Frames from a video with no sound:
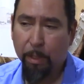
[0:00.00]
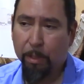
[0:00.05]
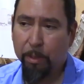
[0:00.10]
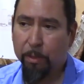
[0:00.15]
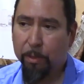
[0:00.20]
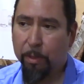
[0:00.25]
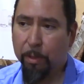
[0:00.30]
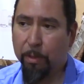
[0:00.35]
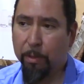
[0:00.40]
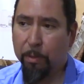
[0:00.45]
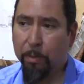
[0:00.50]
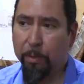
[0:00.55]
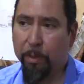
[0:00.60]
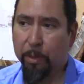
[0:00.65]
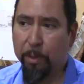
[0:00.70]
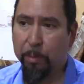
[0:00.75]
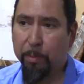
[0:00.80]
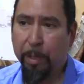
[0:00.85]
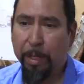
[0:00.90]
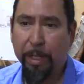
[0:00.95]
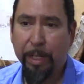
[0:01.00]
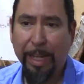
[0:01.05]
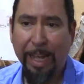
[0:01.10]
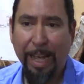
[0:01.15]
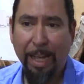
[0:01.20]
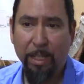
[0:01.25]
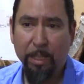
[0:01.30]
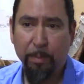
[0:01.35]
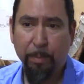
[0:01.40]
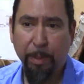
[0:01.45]
So there's many
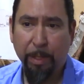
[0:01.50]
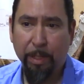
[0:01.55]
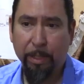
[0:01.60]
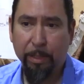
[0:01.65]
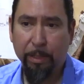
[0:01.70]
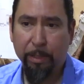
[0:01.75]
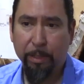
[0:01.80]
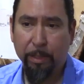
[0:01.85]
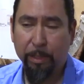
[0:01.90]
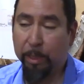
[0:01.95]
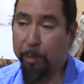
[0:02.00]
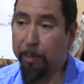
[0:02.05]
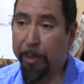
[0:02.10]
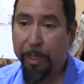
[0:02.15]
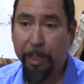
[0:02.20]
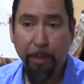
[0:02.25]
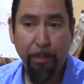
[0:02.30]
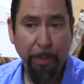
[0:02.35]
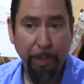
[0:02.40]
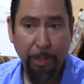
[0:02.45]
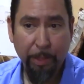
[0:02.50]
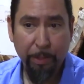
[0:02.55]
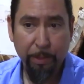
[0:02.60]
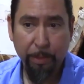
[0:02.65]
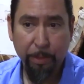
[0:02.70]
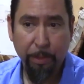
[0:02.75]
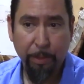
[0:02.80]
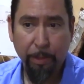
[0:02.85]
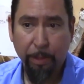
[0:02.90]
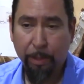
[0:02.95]
aspects. It's a meeting
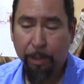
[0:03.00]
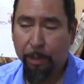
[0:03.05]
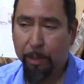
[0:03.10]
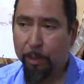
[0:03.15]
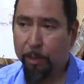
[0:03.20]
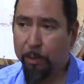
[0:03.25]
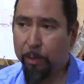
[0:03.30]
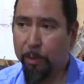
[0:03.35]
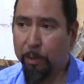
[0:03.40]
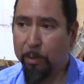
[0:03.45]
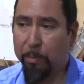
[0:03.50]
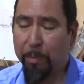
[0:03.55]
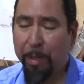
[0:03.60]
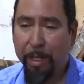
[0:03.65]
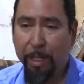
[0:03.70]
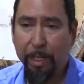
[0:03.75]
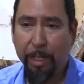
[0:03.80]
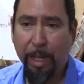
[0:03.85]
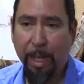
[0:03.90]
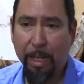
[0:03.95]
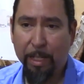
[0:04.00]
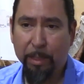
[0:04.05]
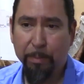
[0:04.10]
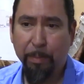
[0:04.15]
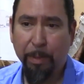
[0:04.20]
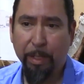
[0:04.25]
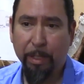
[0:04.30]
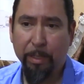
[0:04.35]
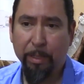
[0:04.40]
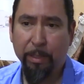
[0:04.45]
place. So there's many
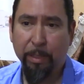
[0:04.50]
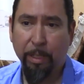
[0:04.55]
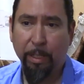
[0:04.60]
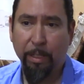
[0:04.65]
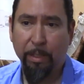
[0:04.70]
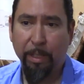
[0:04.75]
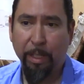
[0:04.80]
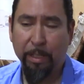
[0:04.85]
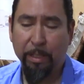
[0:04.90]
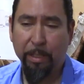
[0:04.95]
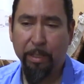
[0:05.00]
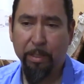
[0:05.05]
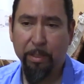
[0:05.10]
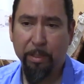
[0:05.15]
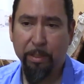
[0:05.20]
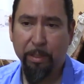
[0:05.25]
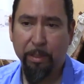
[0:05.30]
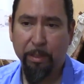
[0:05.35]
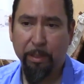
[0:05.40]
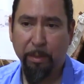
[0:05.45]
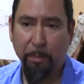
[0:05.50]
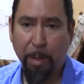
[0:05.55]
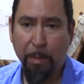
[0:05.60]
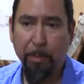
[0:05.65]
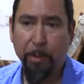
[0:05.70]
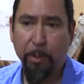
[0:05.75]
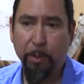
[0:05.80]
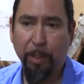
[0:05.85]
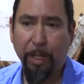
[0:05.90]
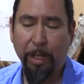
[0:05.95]
aspects that the
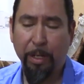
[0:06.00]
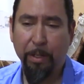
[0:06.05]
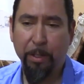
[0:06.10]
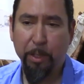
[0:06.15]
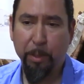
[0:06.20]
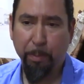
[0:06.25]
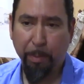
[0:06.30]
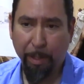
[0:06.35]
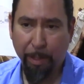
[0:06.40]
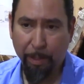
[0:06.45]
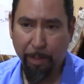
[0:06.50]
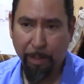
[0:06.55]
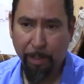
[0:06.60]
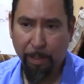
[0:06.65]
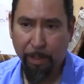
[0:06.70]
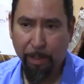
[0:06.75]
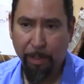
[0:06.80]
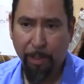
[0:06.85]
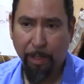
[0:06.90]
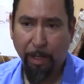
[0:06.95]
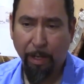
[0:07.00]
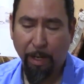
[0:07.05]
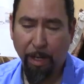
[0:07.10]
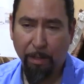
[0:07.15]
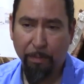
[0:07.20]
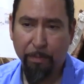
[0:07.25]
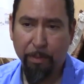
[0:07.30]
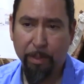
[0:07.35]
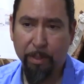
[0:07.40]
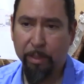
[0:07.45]
Membertou Heritage Park
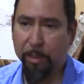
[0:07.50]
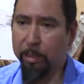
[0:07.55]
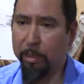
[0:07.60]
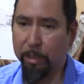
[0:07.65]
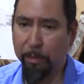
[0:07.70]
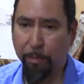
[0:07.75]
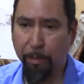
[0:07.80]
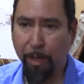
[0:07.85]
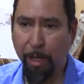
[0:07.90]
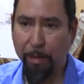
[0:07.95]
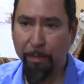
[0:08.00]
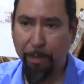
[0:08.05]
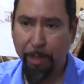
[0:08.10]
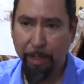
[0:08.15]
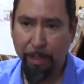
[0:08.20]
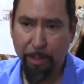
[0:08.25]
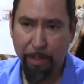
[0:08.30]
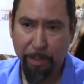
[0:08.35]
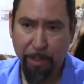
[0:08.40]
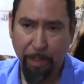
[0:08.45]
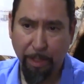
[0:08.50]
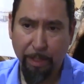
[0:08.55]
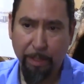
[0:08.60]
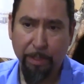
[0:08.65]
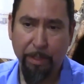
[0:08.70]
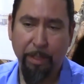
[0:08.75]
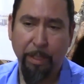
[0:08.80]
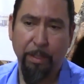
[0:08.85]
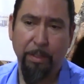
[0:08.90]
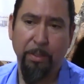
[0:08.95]
offers. It's a 5-acre
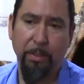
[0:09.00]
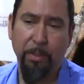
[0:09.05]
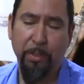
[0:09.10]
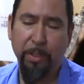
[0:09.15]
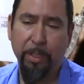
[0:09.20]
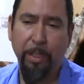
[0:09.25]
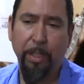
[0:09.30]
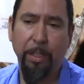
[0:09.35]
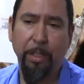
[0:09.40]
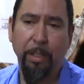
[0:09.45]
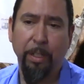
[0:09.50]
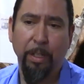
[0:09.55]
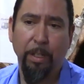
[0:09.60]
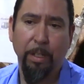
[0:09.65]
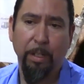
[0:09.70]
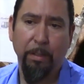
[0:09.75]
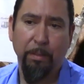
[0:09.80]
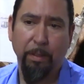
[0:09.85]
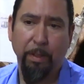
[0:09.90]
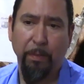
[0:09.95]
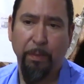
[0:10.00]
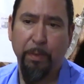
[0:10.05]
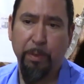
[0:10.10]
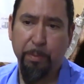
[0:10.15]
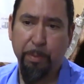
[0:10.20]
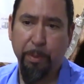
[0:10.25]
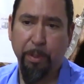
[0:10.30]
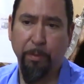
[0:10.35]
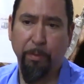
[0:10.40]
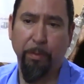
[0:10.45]
site, as you see. We have this
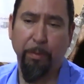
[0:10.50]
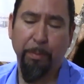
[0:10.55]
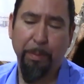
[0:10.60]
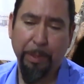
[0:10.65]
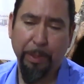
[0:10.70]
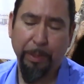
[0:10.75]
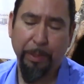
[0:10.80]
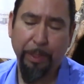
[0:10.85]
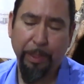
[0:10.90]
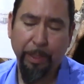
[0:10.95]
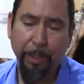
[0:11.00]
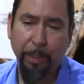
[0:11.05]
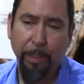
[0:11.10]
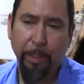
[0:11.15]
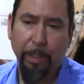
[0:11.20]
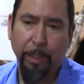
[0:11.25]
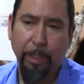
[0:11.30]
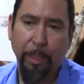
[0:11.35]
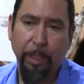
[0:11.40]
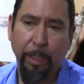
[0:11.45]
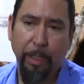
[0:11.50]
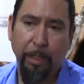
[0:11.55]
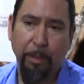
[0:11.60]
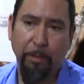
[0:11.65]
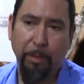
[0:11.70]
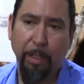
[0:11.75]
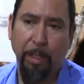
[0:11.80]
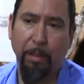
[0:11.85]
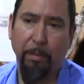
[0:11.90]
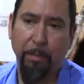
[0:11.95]
beautiful building, and
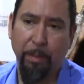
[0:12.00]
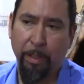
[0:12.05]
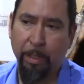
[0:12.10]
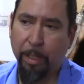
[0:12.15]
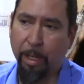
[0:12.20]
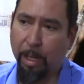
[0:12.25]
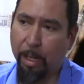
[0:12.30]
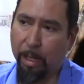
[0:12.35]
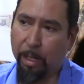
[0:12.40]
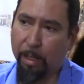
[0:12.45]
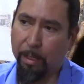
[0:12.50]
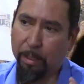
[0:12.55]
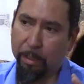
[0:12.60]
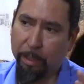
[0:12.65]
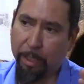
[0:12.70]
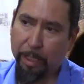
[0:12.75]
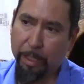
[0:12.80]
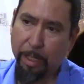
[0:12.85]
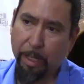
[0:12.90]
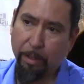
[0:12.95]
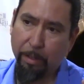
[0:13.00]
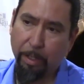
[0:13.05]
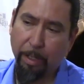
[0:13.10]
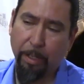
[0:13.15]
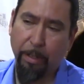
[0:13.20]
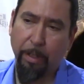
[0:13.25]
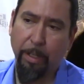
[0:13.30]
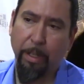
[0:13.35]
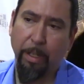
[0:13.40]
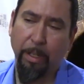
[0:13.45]
we have a laydown
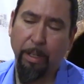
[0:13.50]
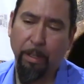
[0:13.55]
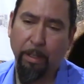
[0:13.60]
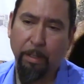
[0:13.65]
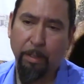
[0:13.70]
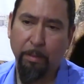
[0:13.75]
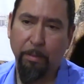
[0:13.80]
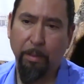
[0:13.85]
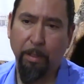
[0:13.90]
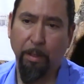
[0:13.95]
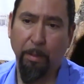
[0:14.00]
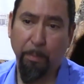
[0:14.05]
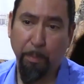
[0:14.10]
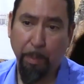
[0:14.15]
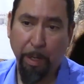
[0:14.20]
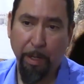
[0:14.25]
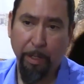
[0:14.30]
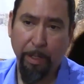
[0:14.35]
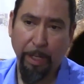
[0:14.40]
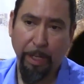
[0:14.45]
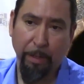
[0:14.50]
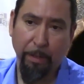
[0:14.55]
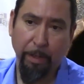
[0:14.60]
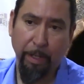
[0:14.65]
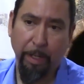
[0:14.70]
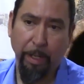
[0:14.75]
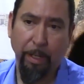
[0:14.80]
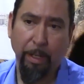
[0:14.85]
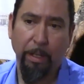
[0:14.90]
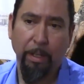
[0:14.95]
area or a park
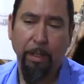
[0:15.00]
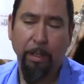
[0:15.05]
area